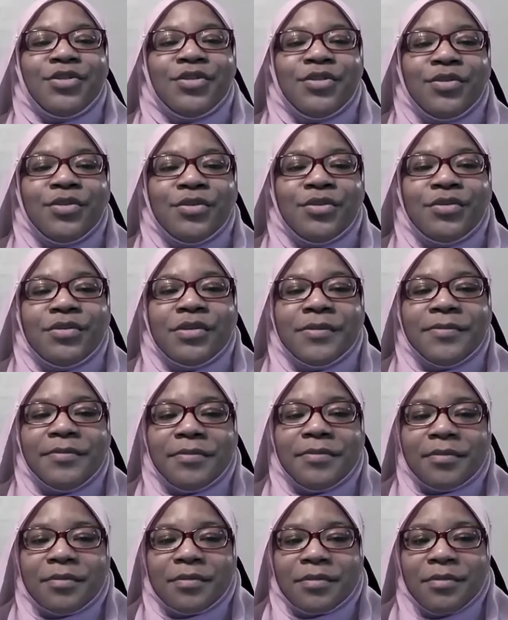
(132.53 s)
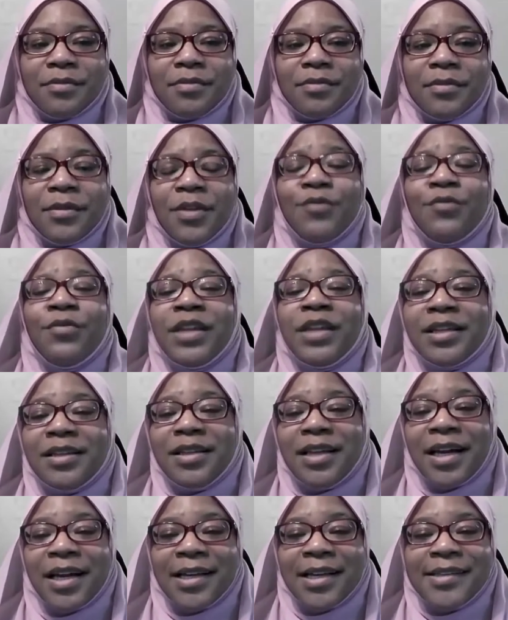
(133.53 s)
to
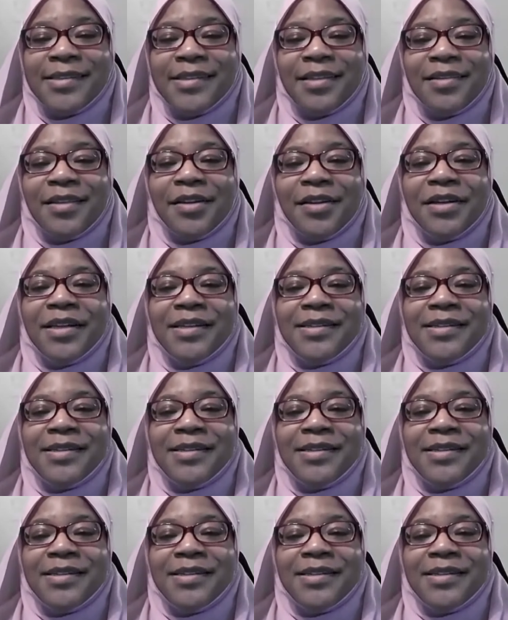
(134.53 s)
realize that there